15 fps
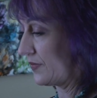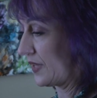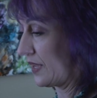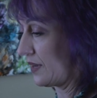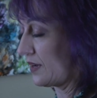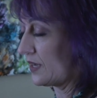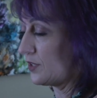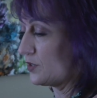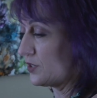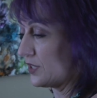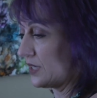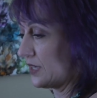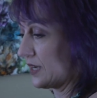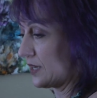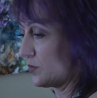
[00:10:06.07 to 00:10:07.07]
And I usually
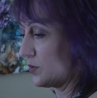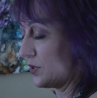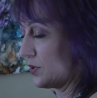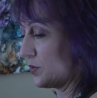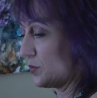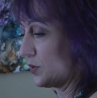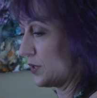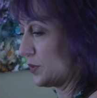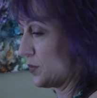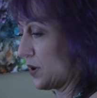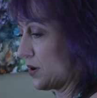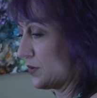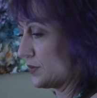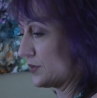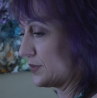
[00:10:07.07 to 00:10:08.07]
connect with her pretty
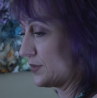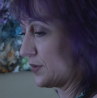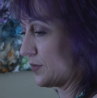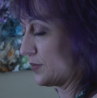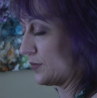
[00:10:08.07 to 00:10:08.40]
well, so.